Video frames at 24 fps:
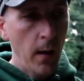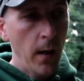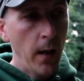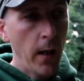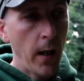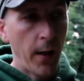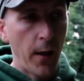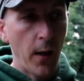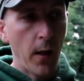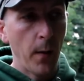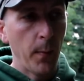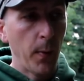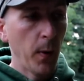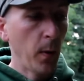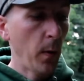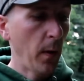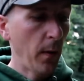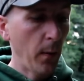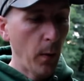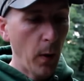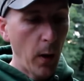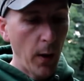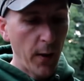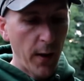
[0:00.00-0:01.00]
But
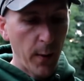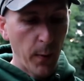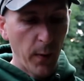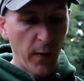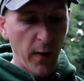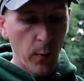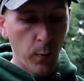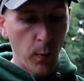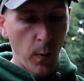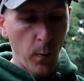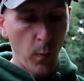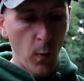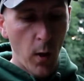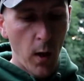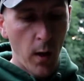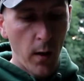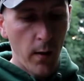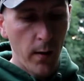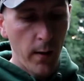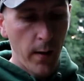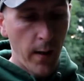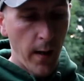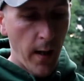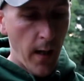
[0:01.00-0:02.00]
what I did with this one was
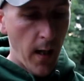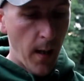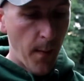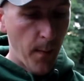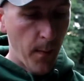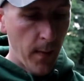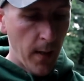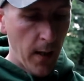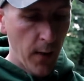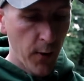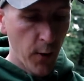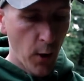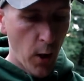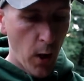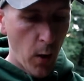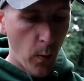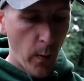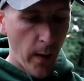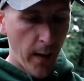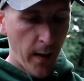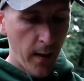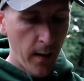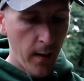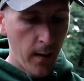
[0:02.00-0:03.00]
I sort of
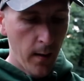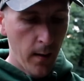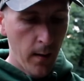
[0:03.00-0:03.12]
went